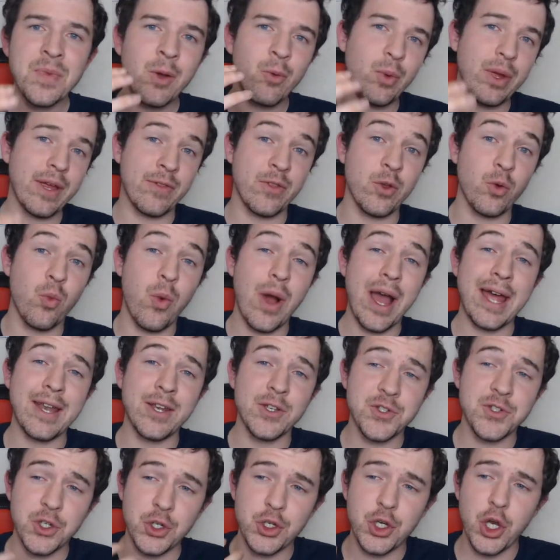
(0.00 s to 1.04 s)
We had the
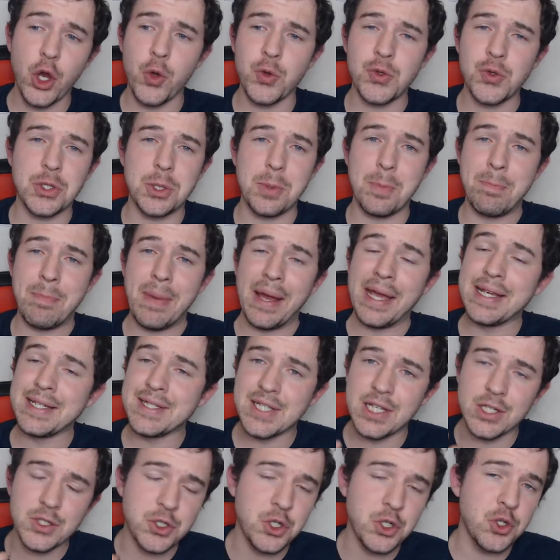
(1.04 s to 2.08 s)
awareness to go to the
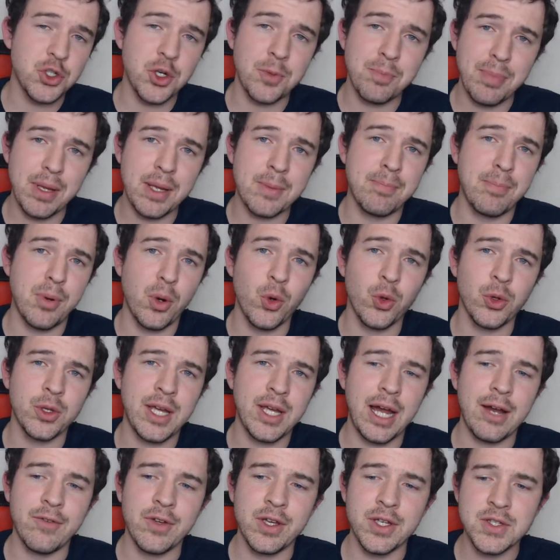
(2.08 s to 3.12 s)
basics, use our big ball
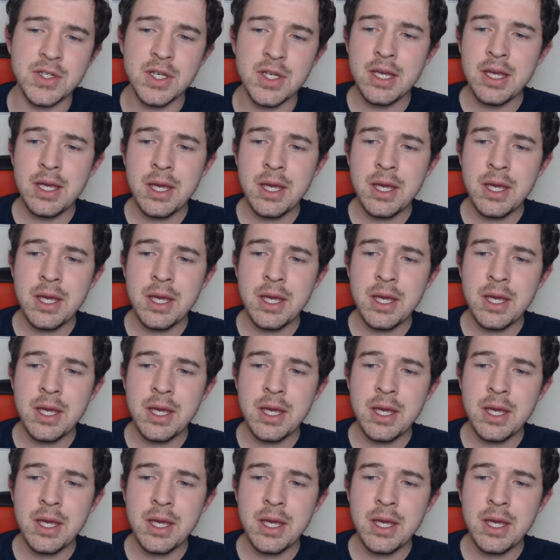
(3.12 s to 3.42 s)
carriers.